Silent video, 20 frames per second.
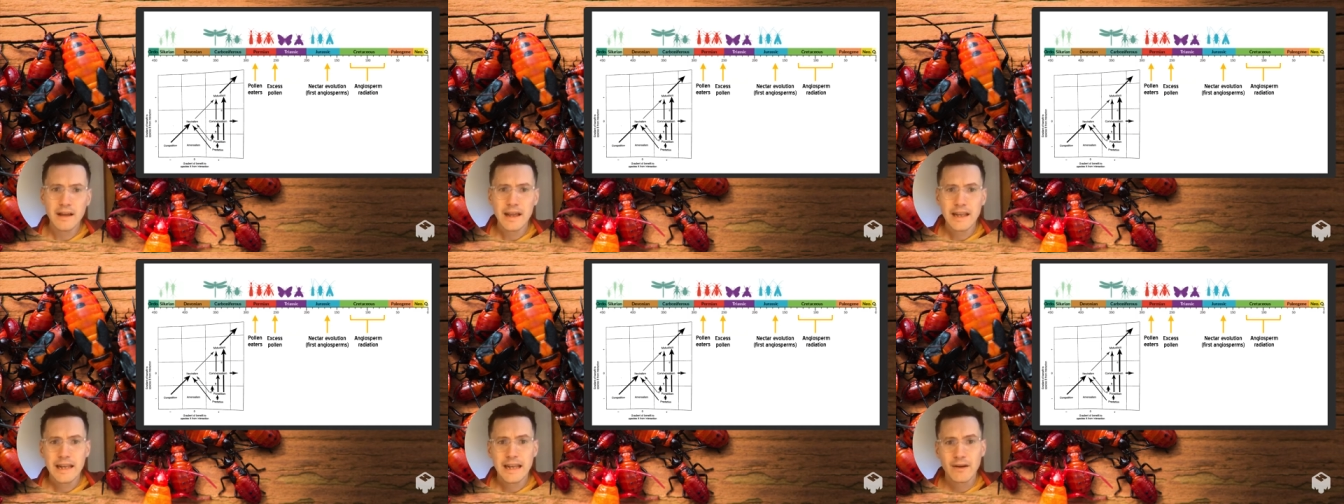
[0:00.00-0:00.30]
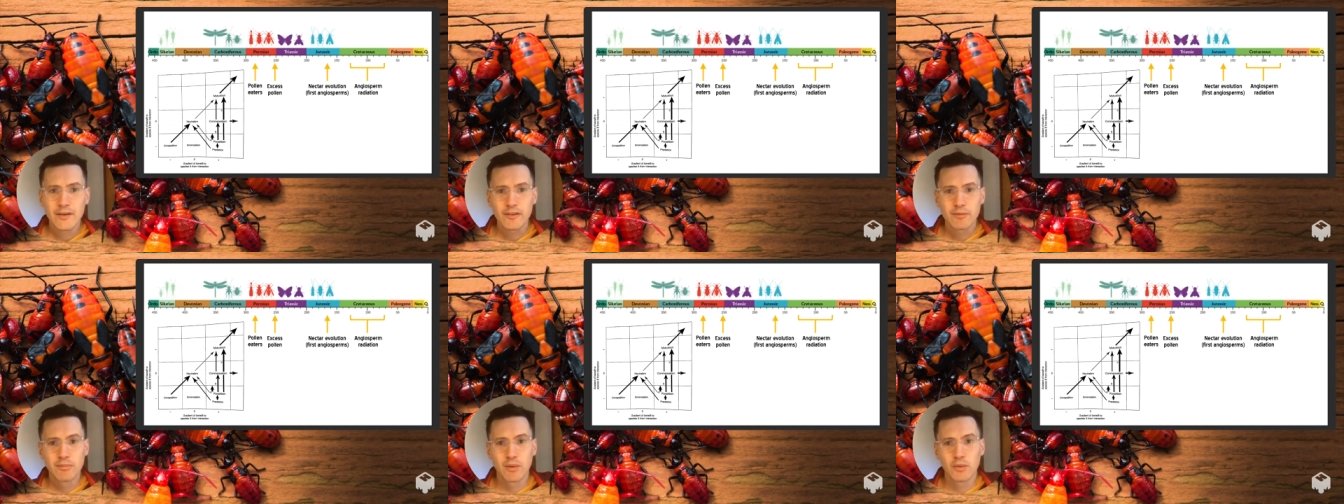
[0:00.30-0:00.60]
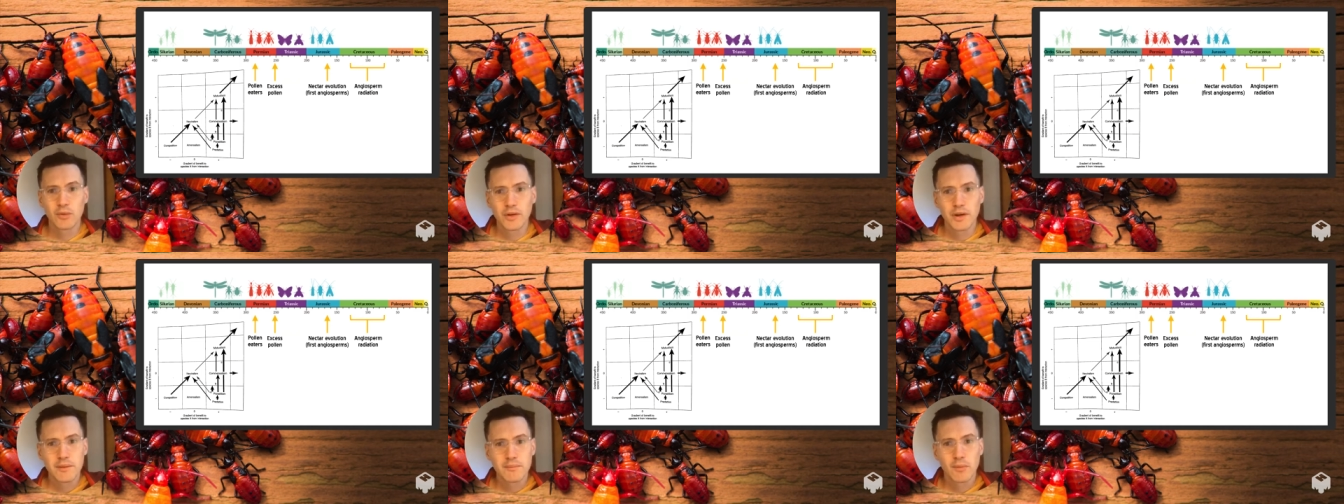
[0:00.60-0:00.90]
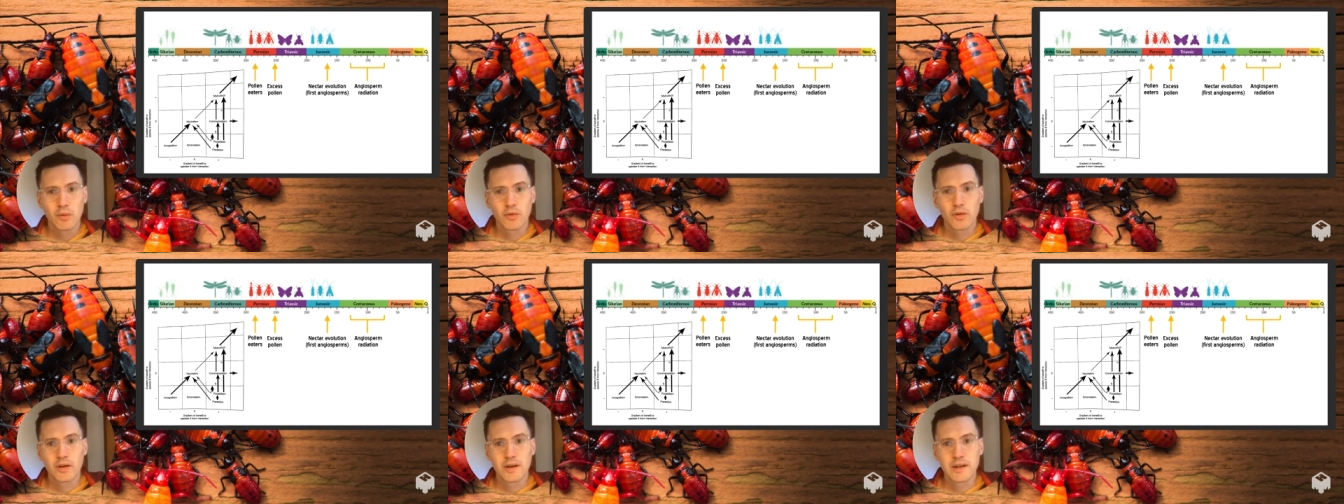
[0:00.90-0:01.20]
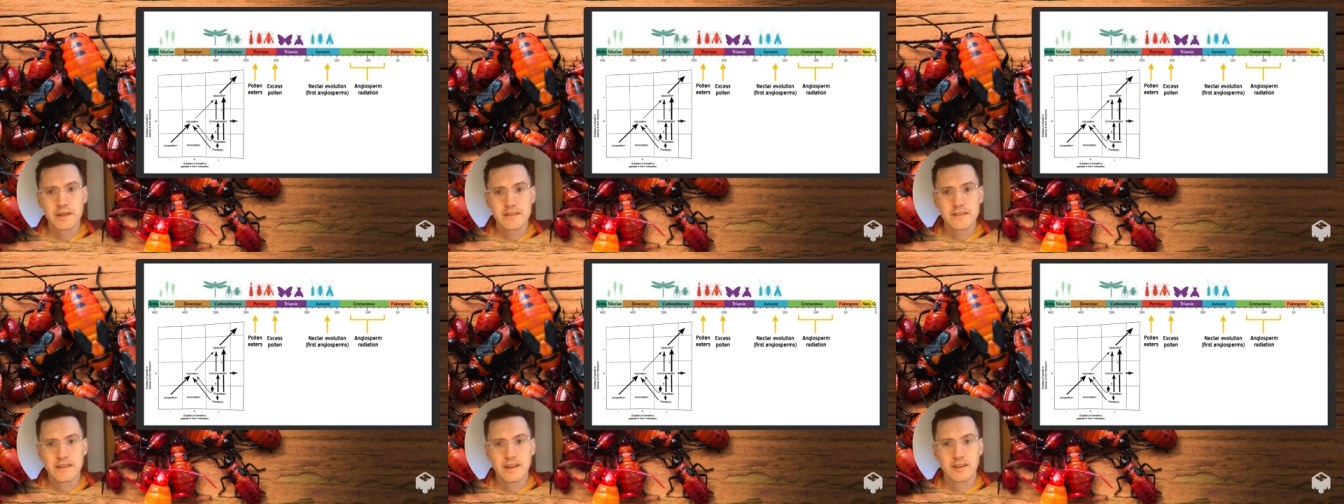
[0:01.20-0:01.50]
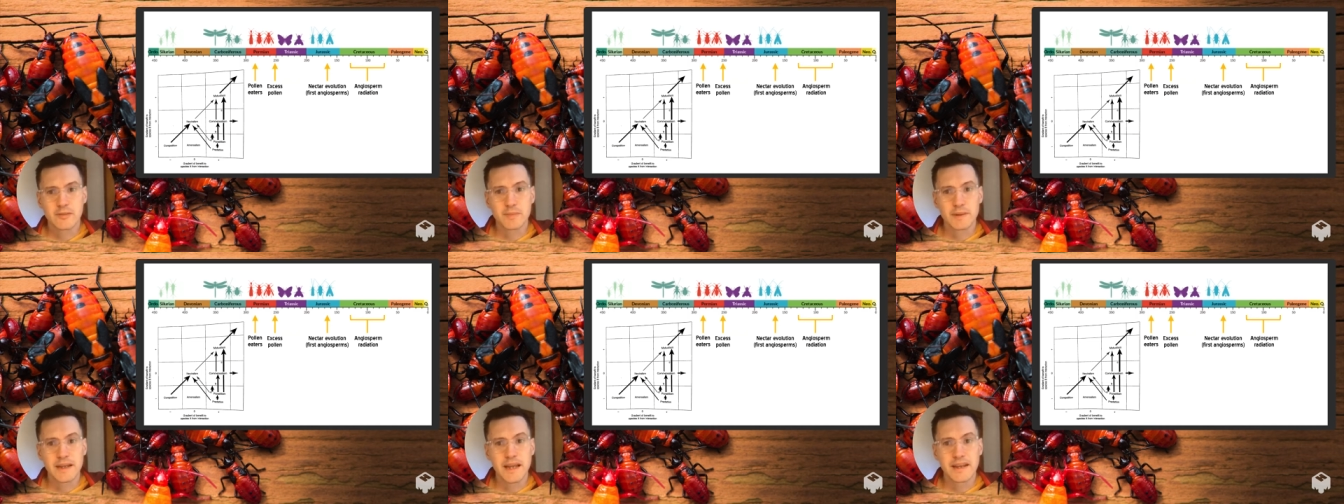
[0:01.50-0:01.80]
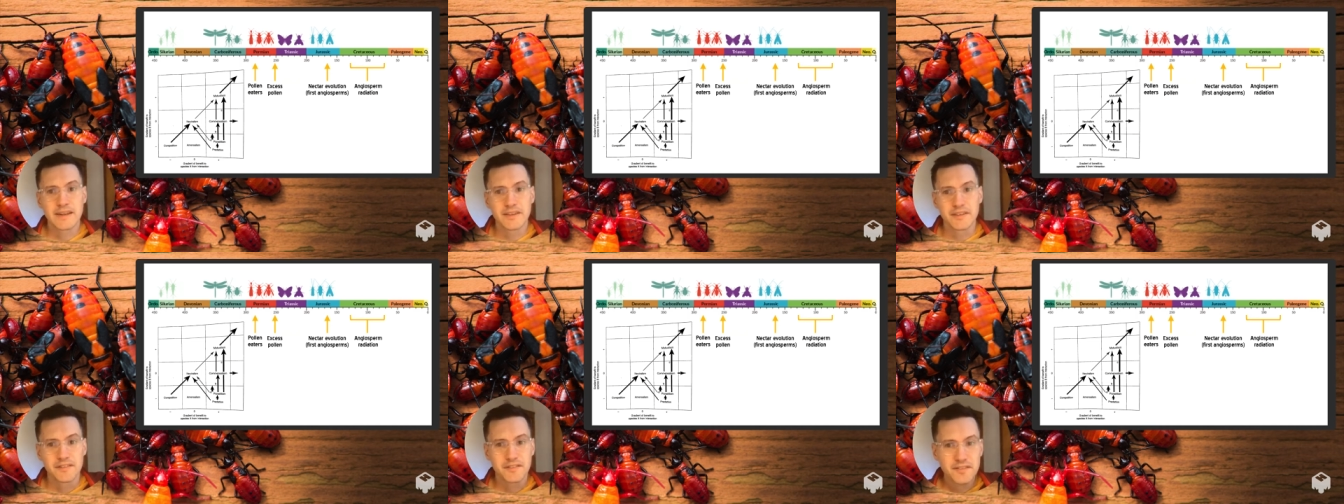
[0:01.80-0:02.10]
Now, as more and more insects began
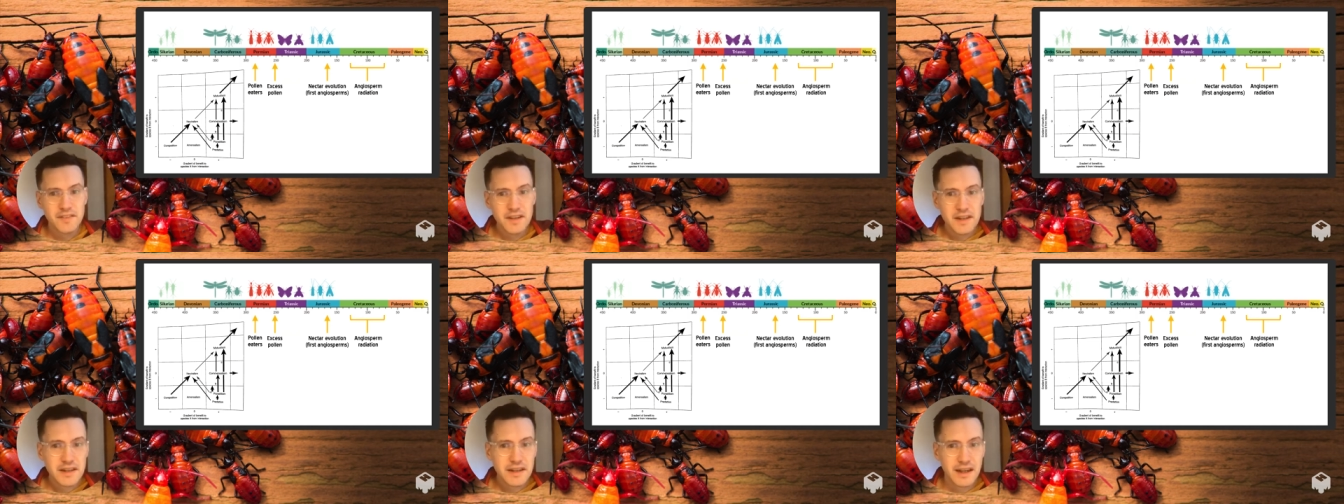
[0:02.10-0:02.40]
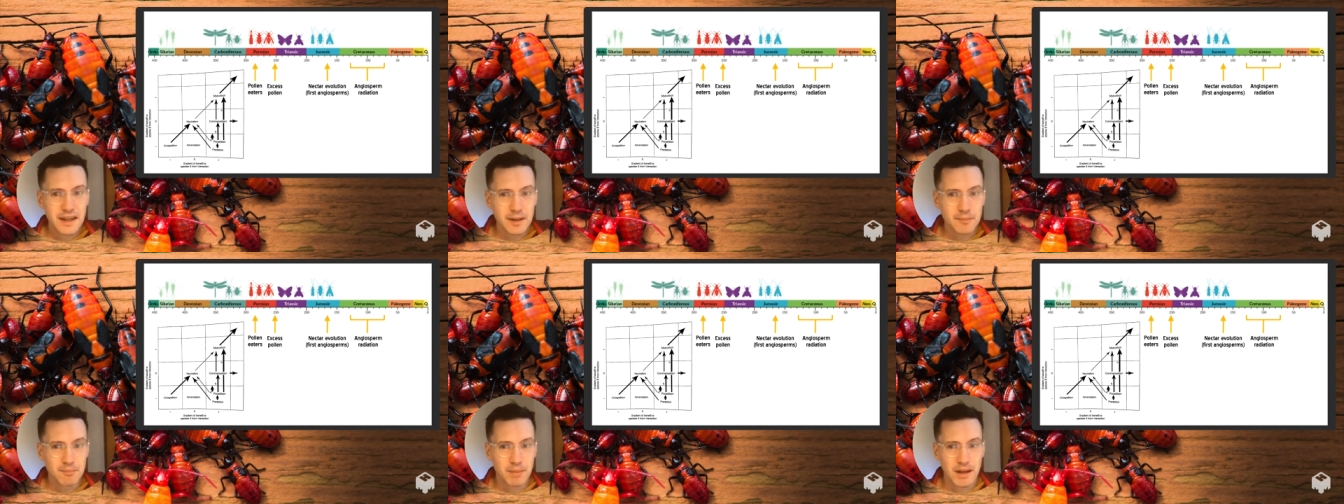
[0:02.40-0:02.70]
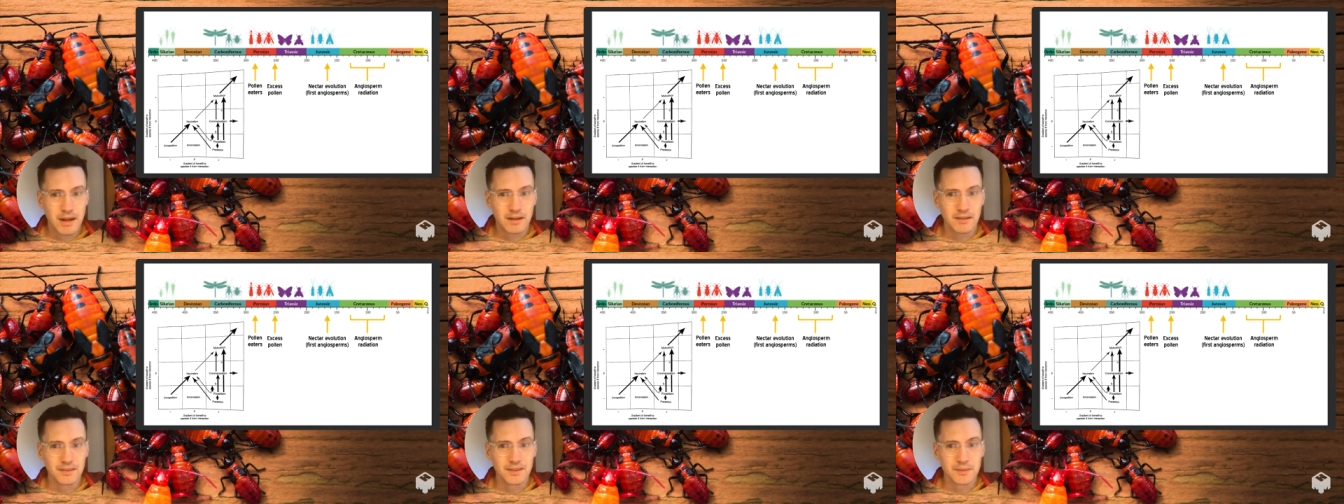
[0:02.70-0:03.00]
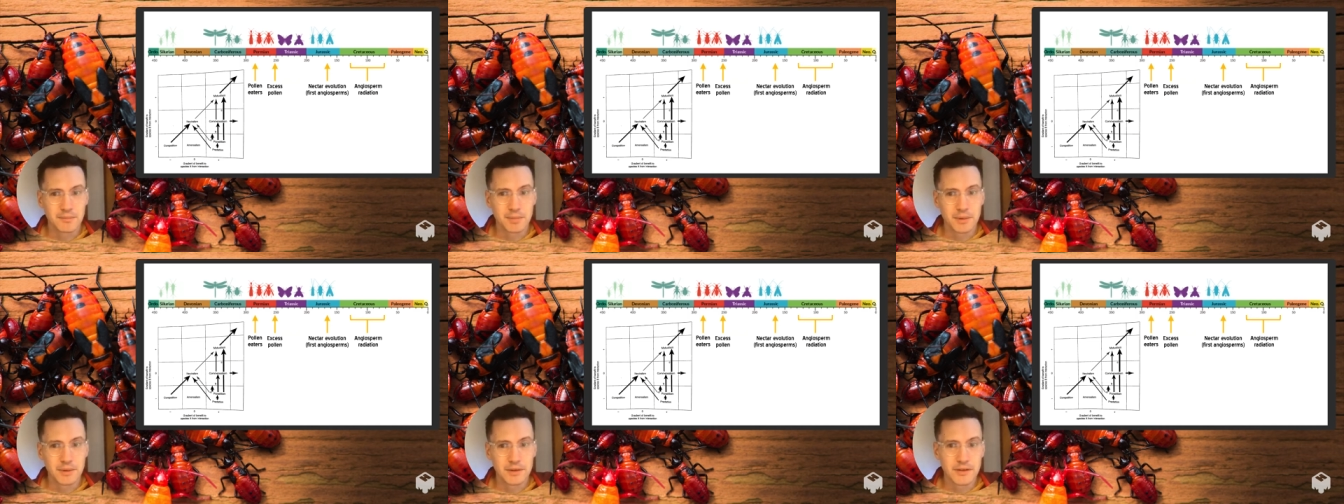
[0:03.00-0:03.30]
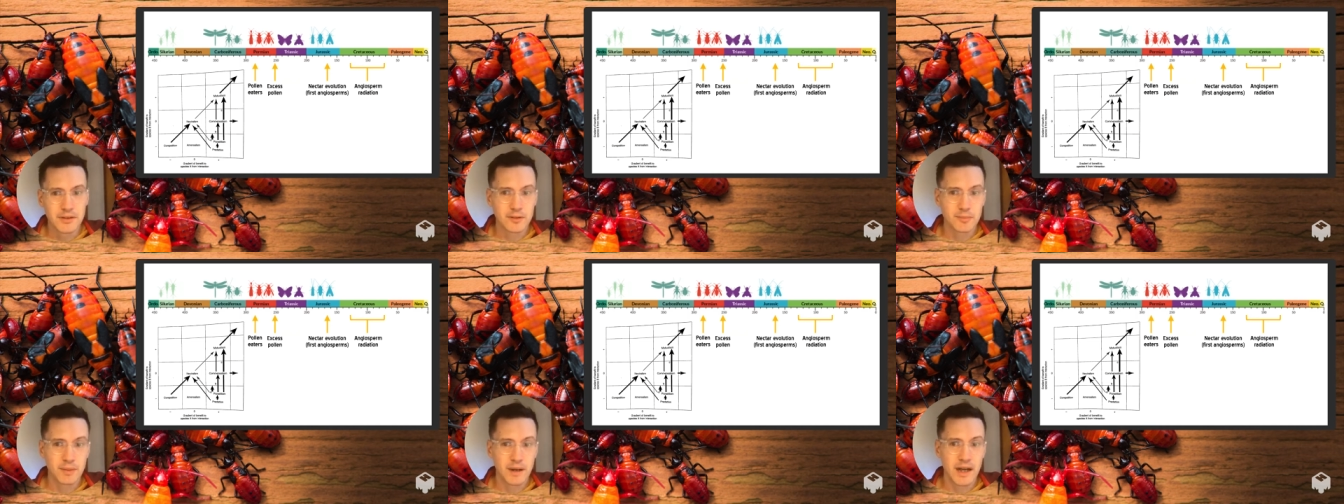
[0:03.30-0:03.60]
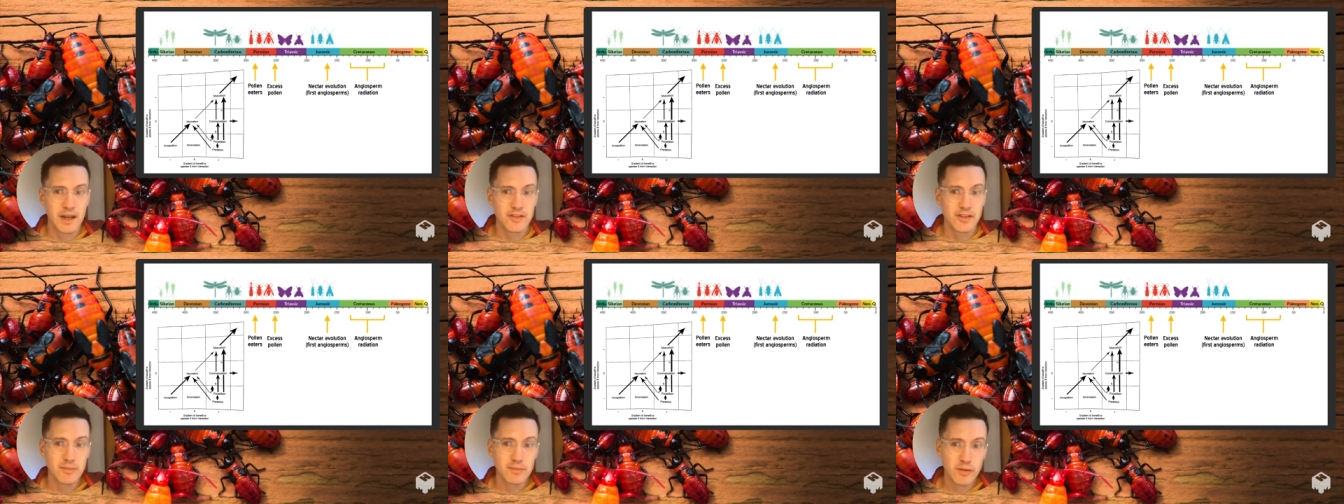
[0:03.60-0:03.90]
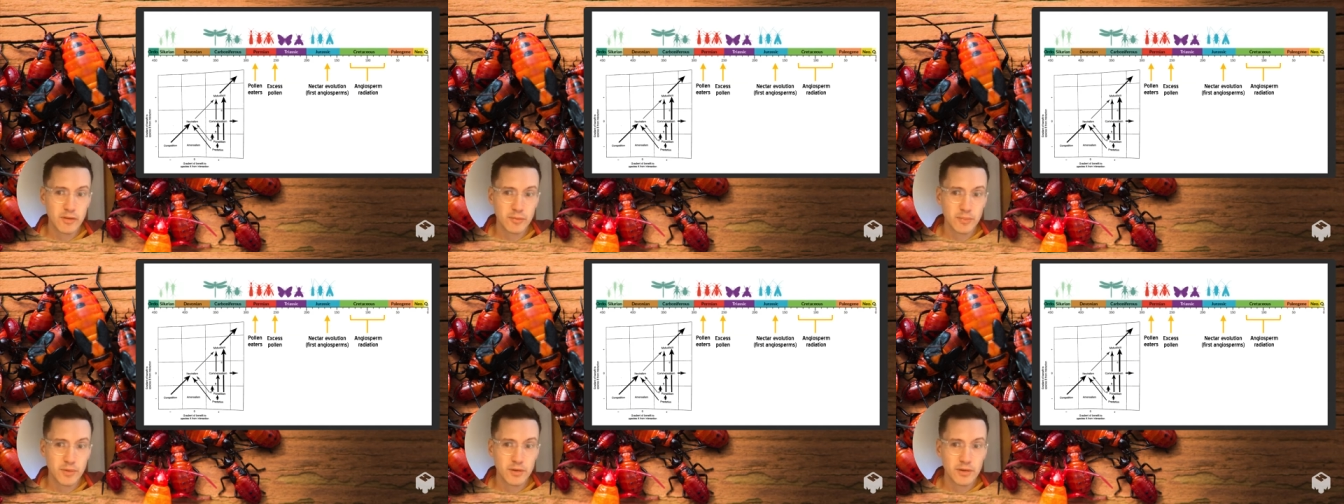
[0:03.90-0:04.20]
to feed on pollen produced by
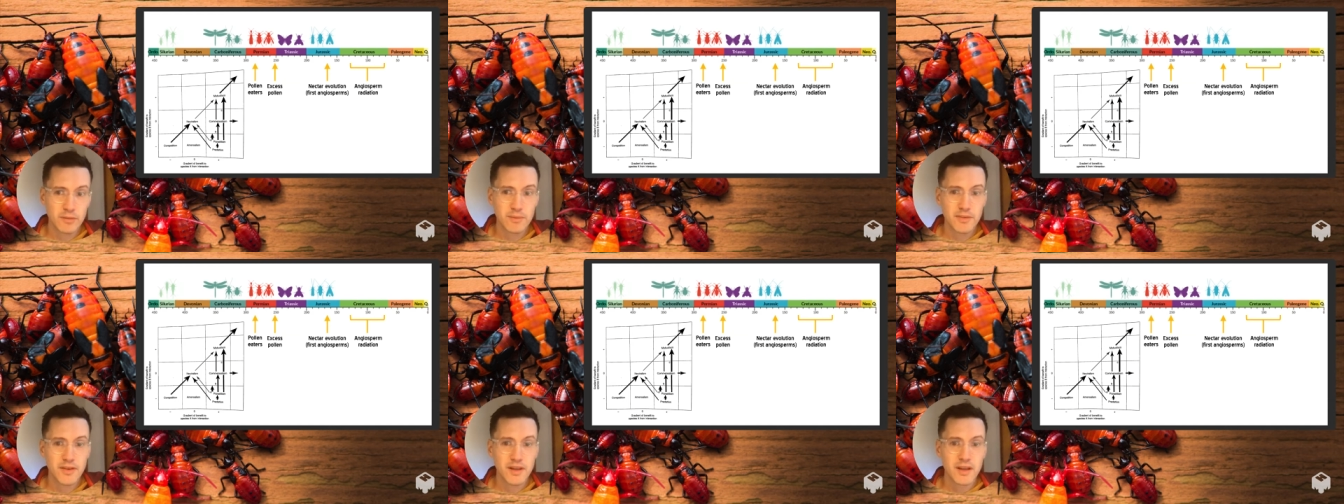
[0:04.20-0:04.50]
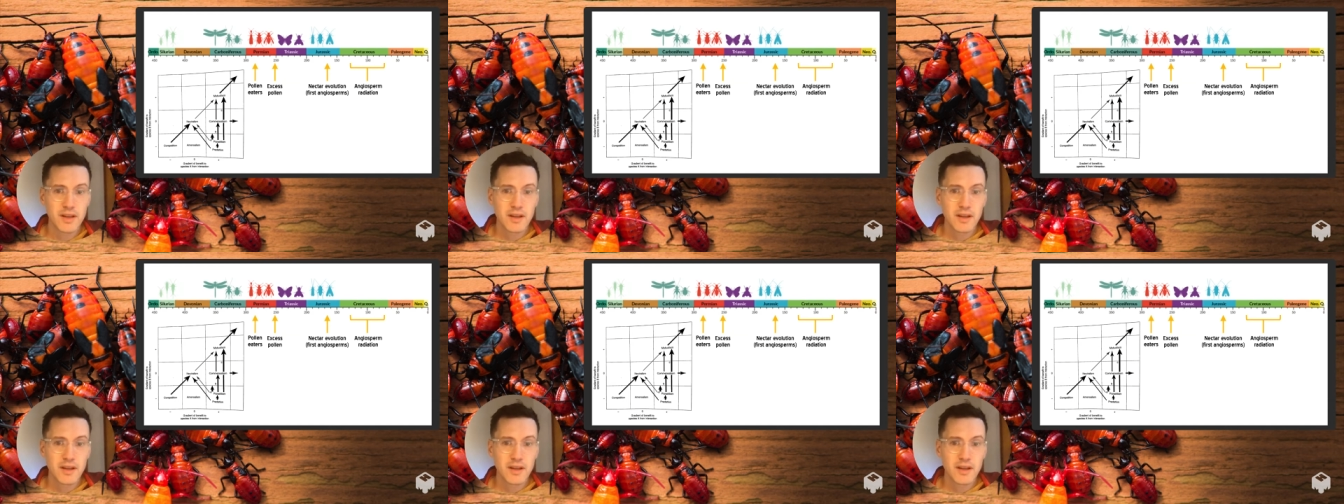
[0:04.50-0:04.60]
gymnosperms,